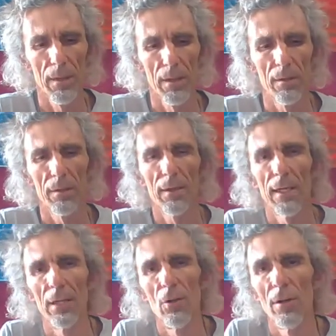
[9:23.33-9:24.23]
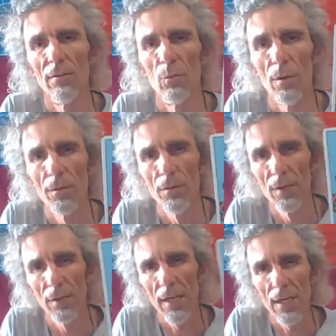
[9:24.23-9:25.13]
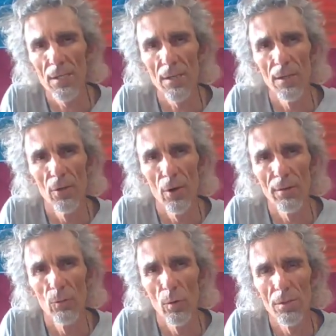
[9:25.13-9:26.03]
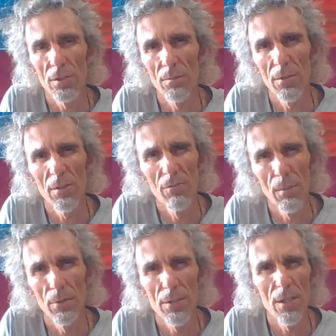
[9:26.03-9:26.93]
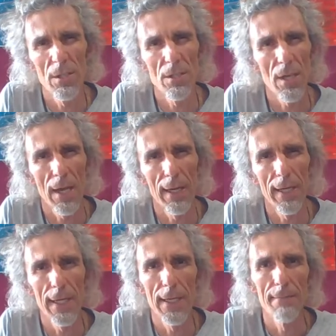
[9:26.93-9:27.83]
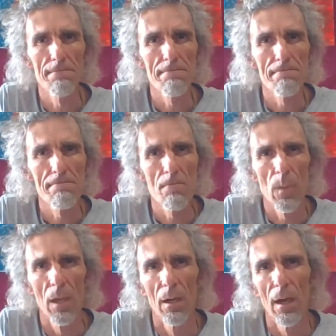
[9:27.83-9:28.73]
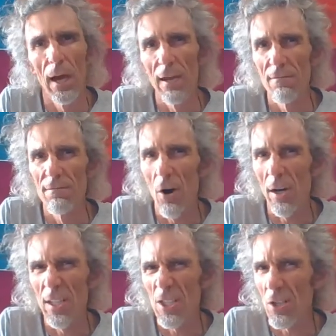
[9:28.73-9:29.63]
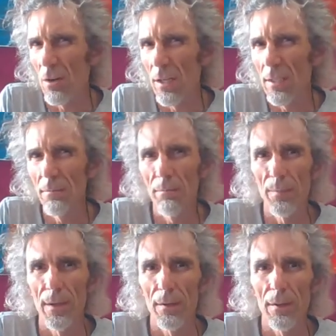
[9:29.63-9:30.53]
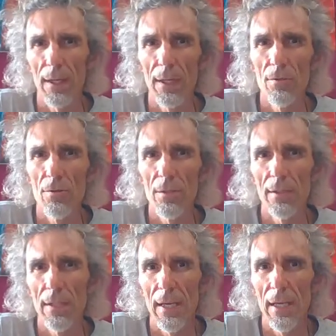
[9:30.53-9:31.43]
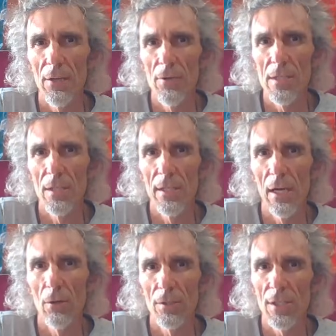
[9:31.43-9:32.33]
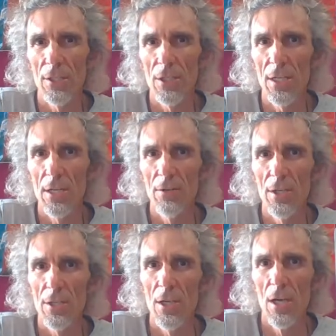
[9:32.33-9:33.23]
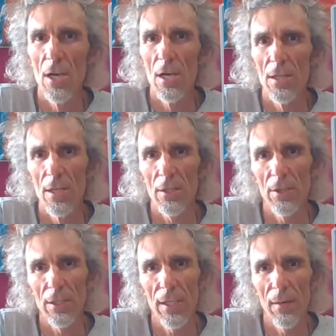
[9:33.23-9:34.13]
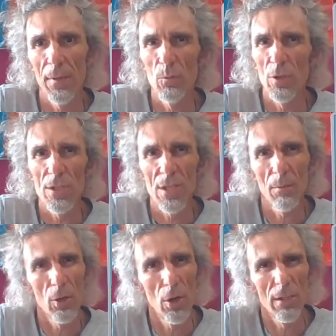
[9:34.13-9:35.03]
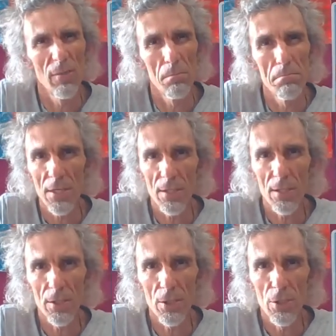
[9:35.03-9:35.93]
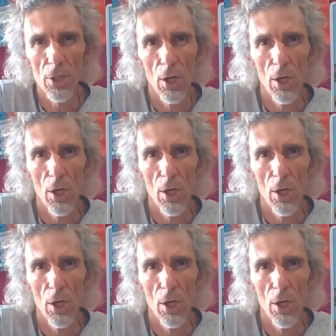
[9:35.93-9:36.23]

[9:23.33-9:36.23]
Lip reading: Okay, Knight of Wands. Okay, so the Knight of Wands to me represents a fire sign. Okay, usually an Aries, Leo, or Sagittarius. They're going to come in with some kind of a message,